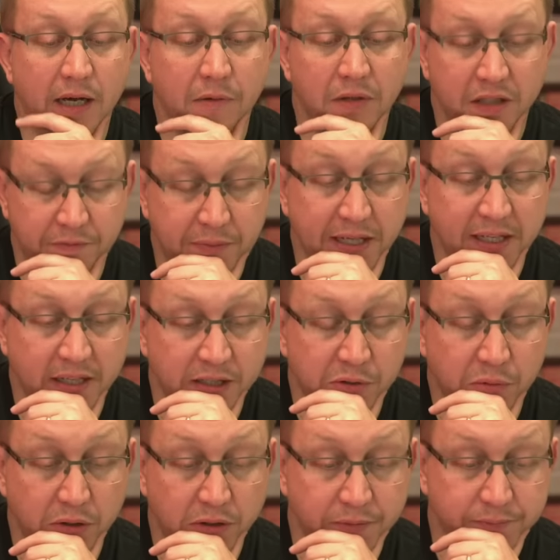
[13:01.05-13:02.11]
I would have picked
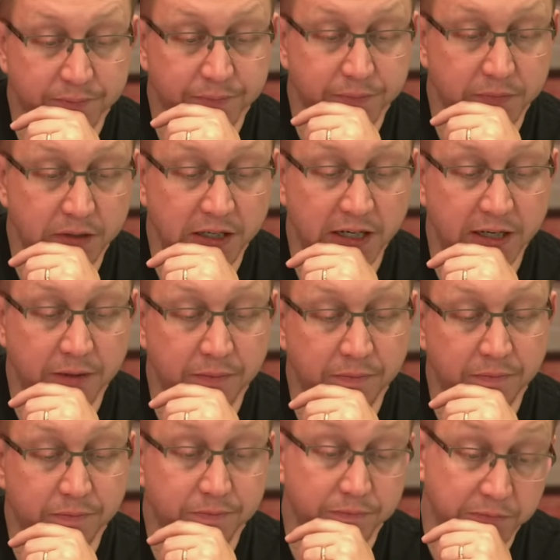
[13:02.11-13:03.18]
this one. It
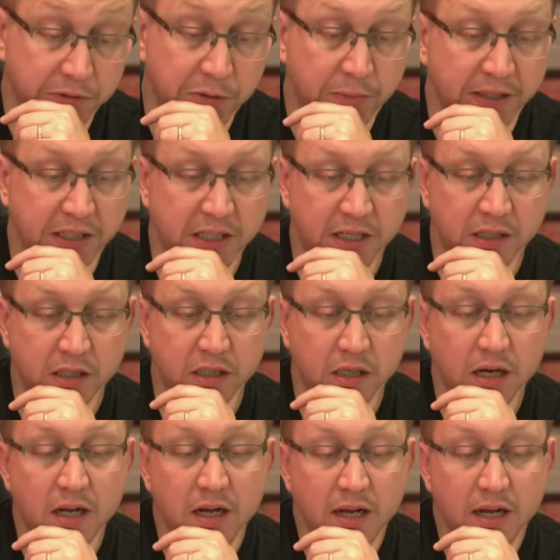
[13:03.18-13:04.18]
makes sense.